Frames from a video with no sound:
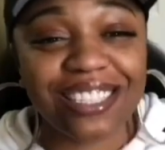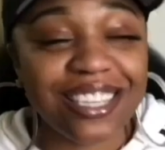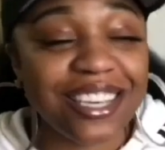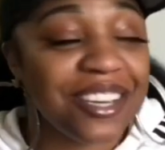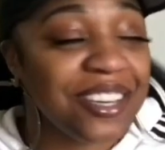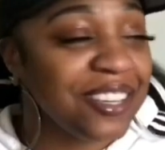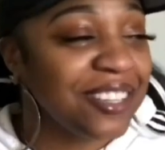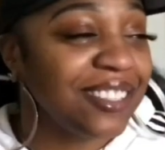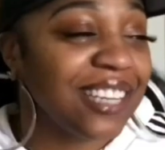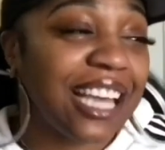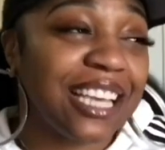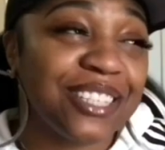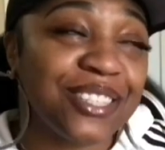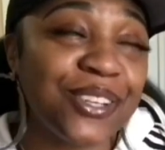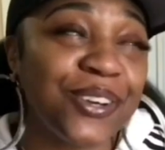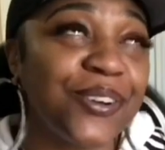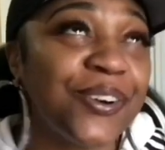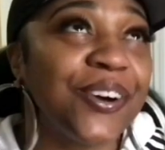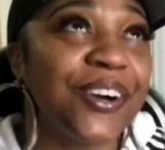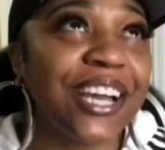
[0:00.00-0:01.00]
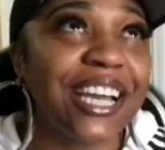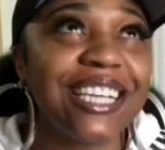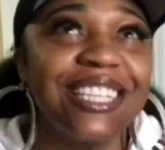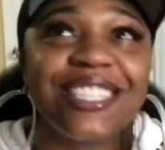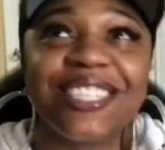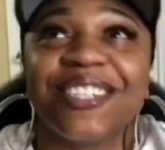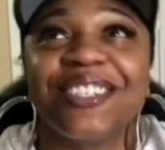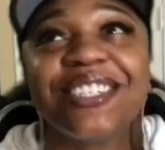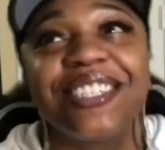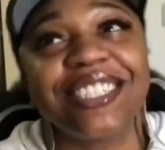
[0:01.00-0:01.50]
like, so okay,
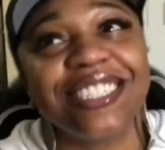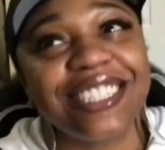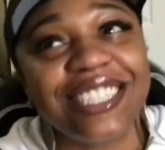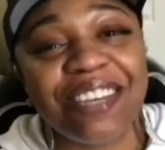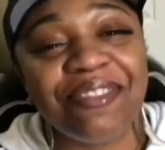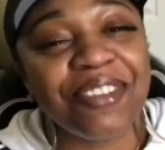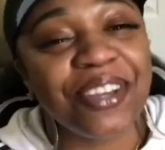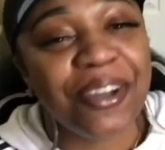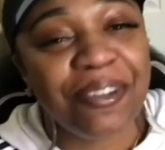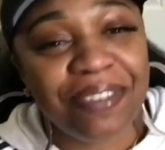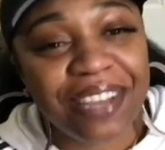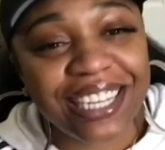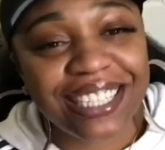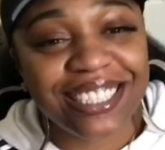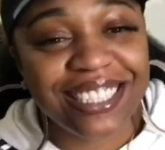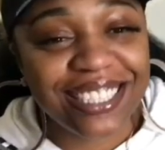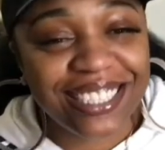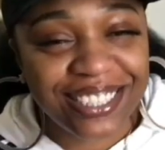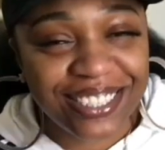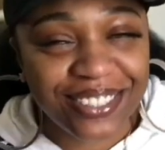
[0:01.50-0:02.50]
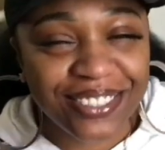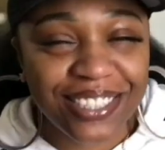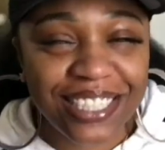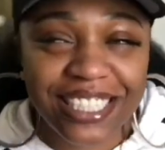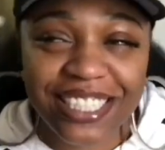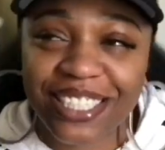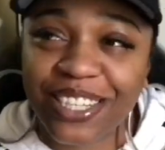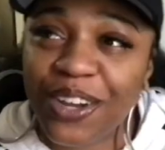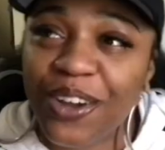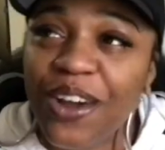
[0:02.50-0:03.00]
so let me go back to the story.
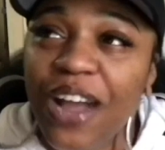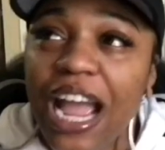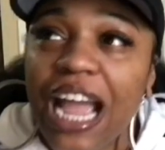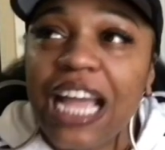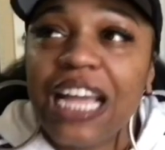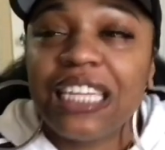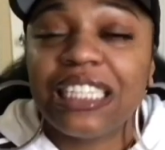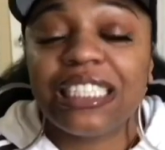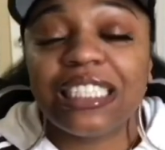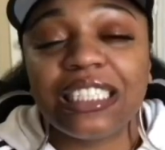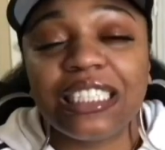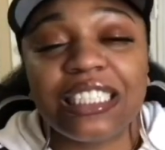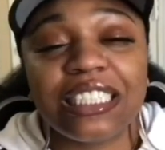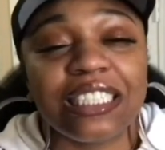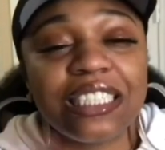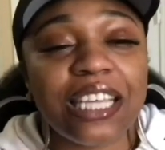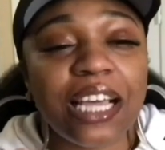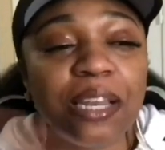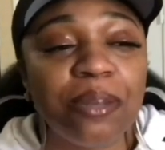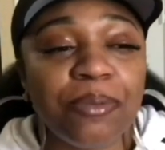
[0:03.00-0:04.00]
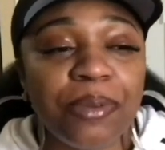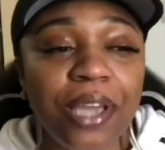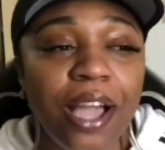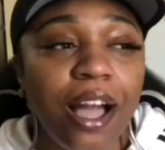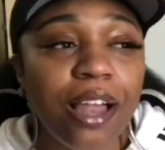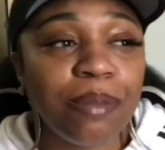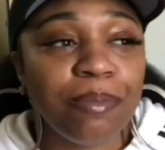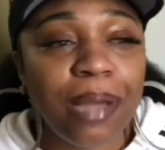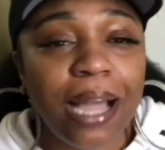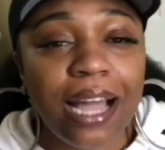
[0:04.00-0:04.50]
So she's just telling me all
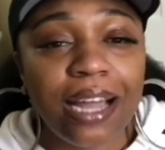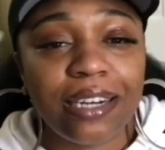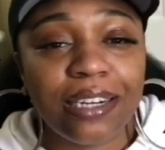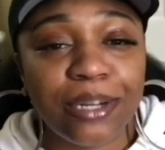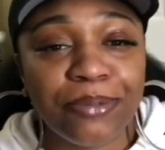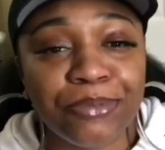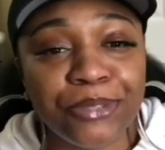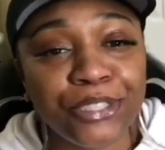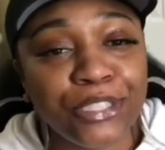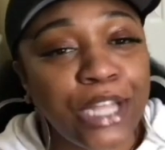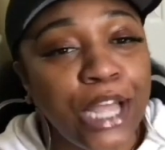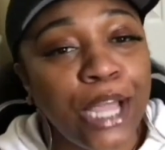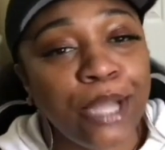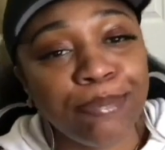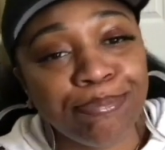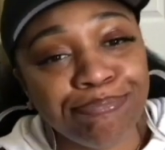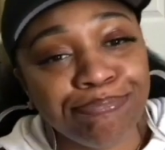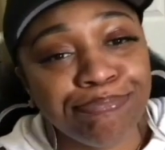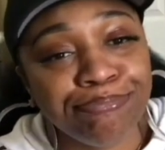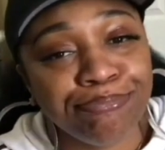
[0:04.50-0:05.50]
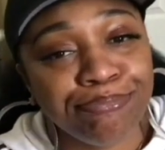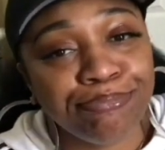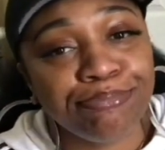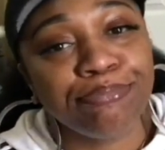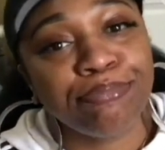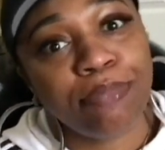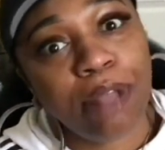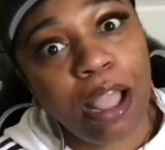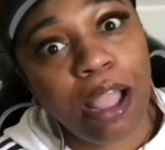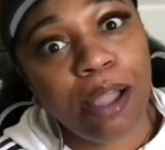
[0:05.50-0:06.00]
about it, and I'm just like,
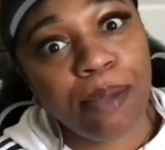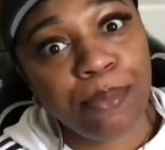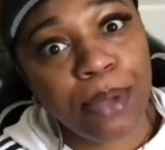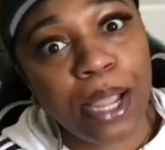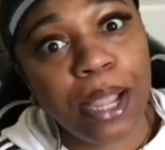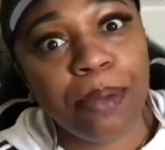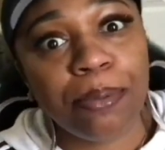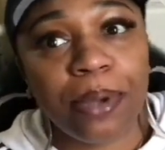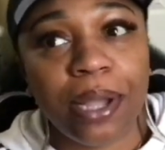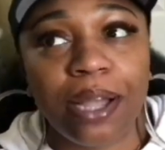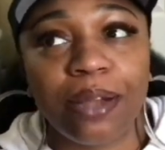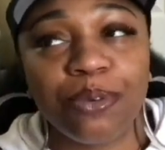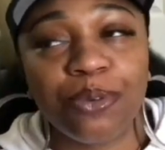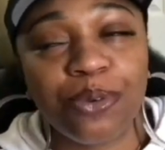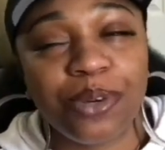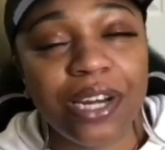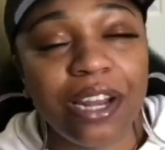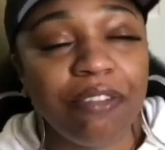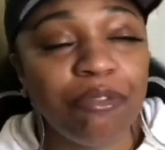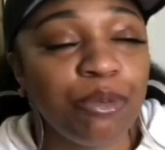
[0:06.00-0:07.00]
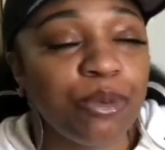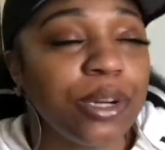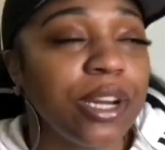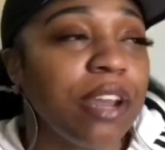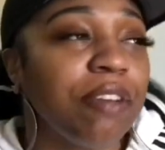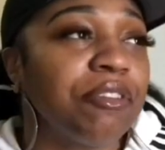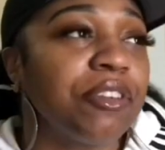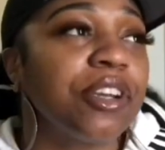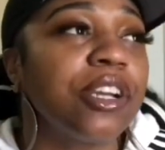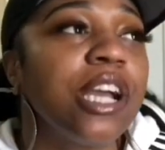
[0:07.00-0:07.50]
right, whatever.
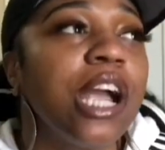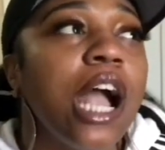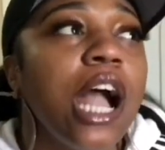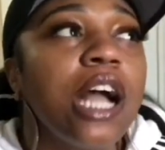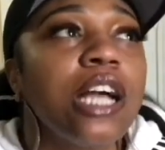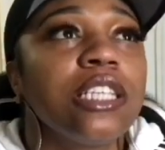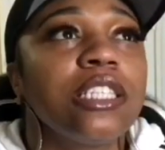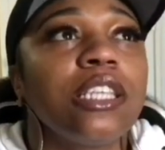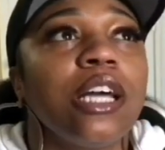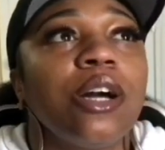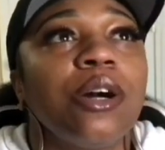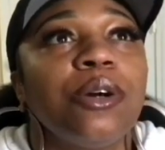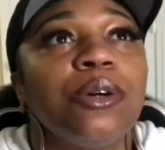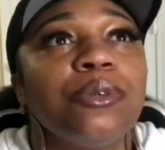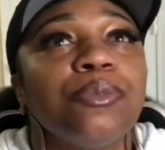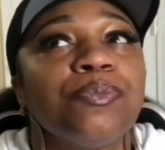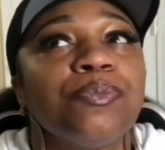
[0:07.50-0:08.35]
So